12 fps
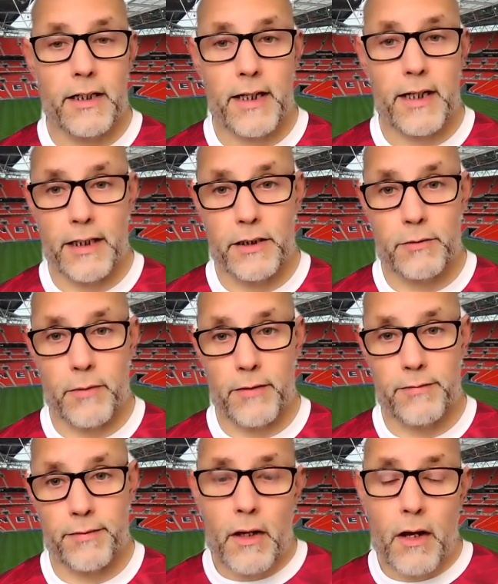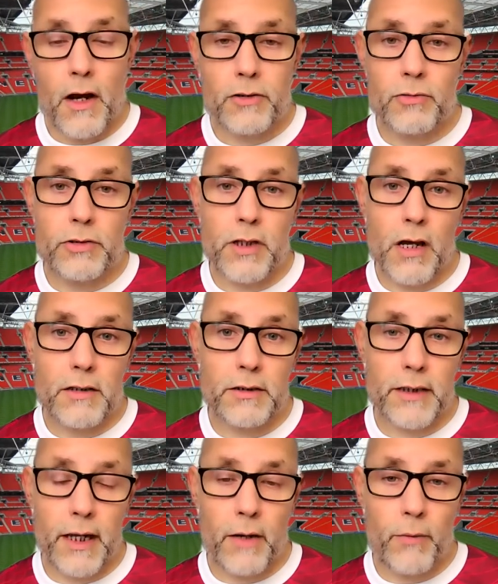Kelly Smith. Arsenal's
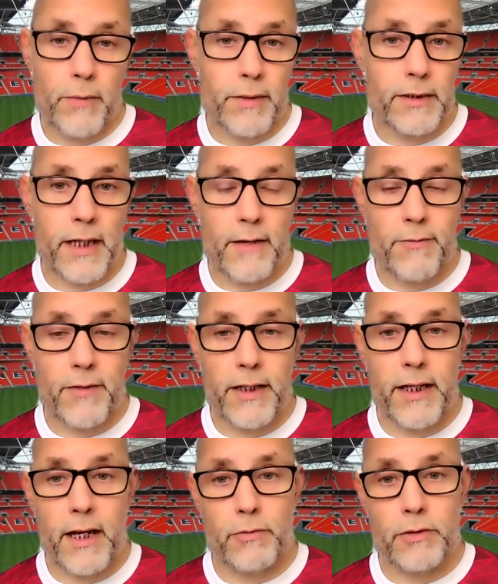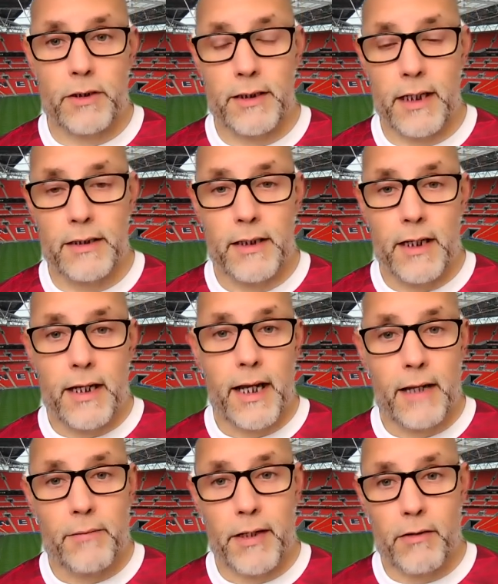last Women's FA Cup success
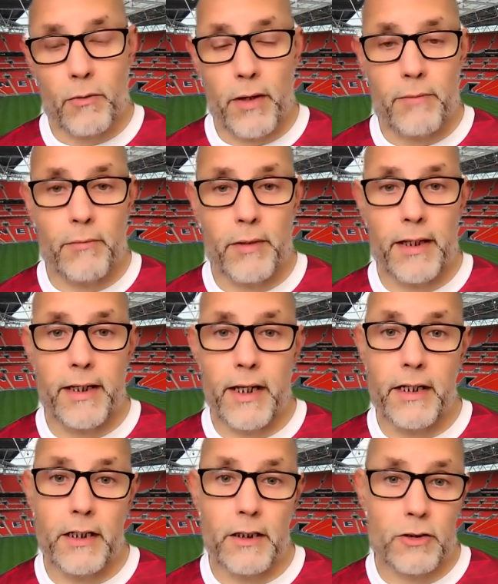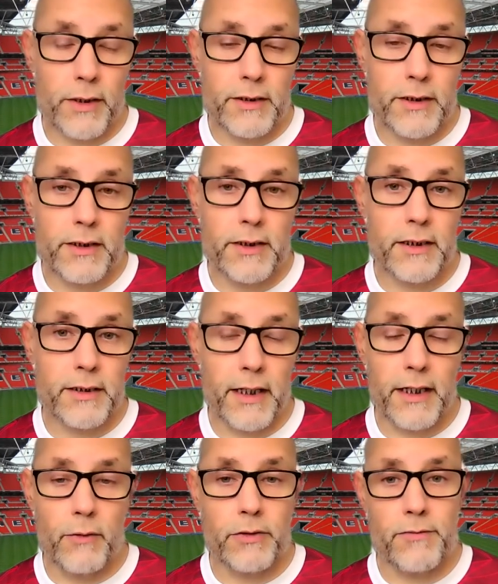came here at Wembley in
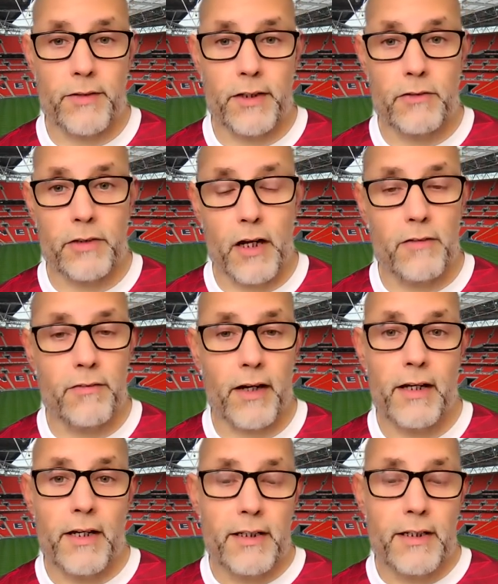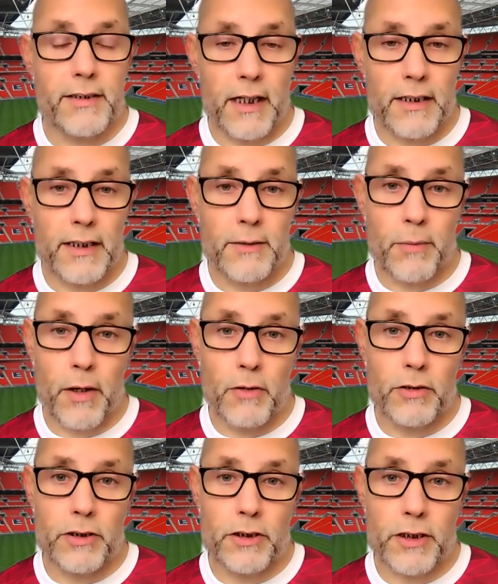2016. It was a victory over Sunday's
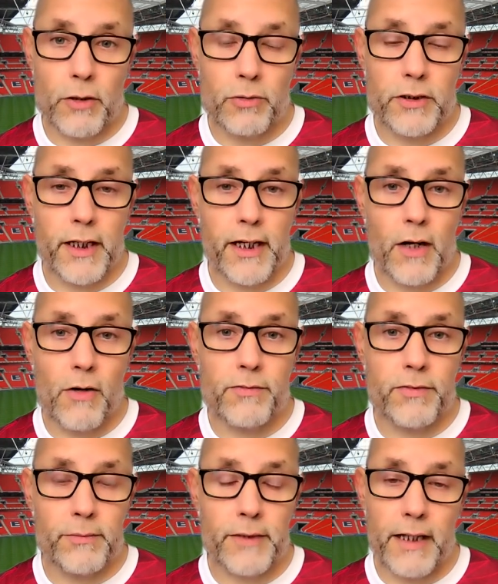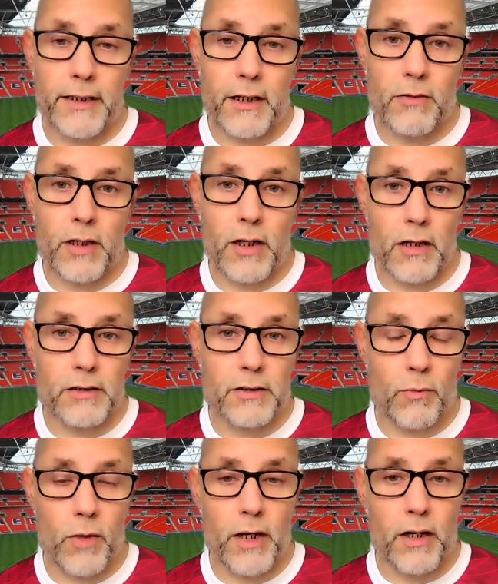opponents, Chelsea. A goal from Danielle Carter
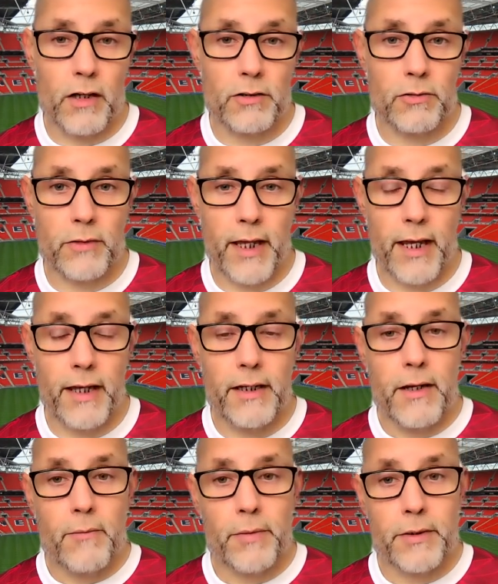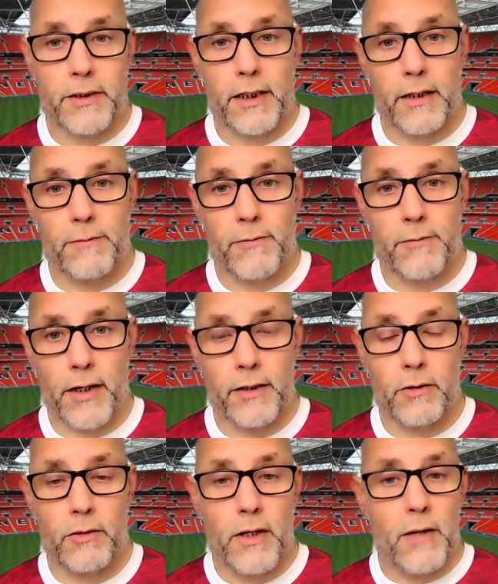won Arsenal that particular
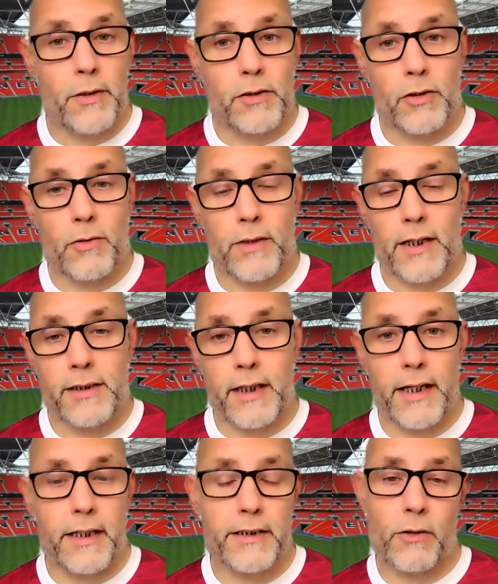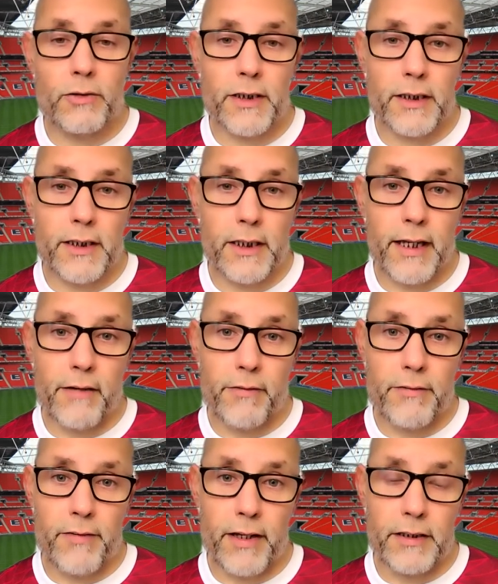final. But 2 years later, Chelsea did get
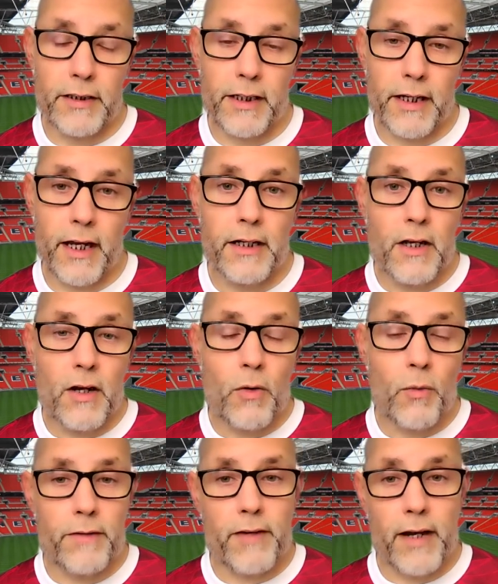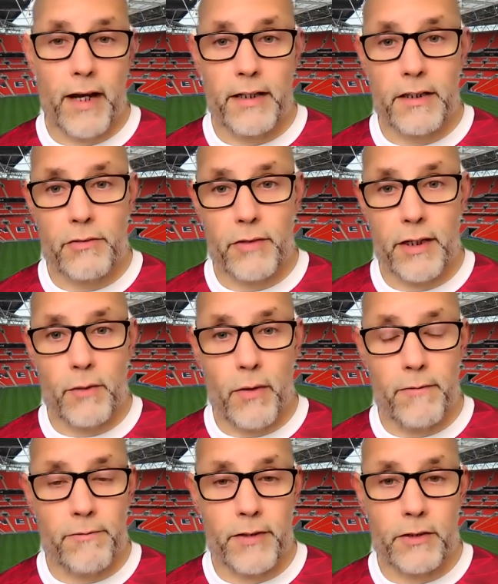revenge here with a
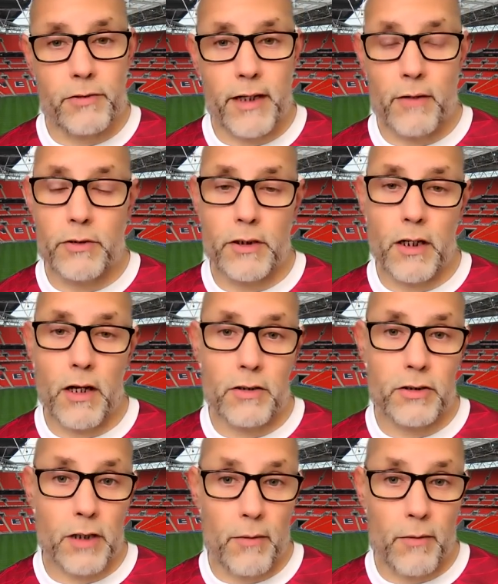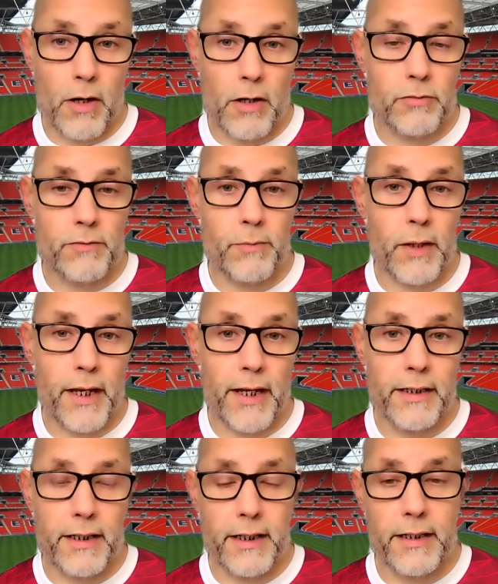3-1 victory. That was the last time Arsenal had
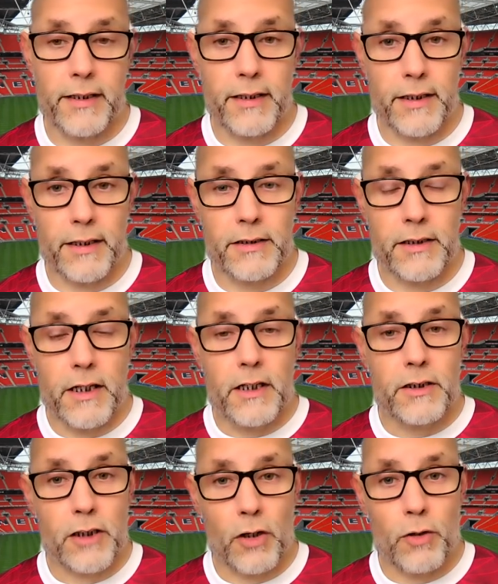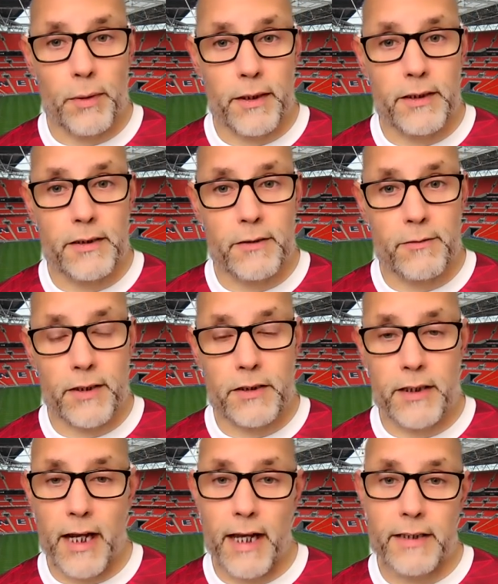played in this showpiece
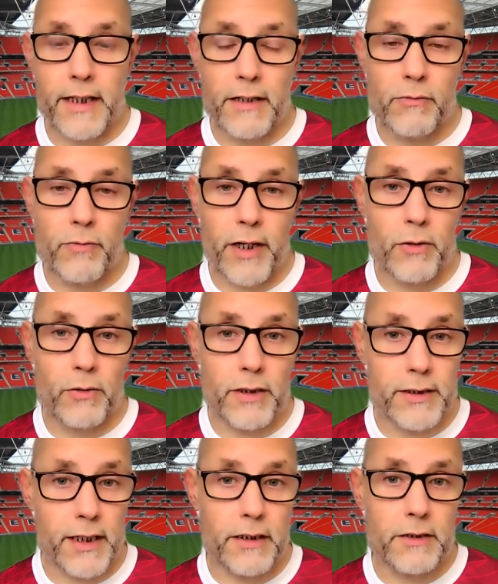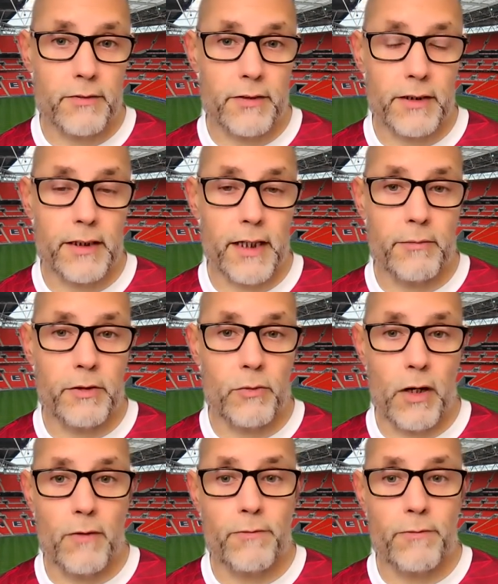fixture that actually had a record attendance for this game as well,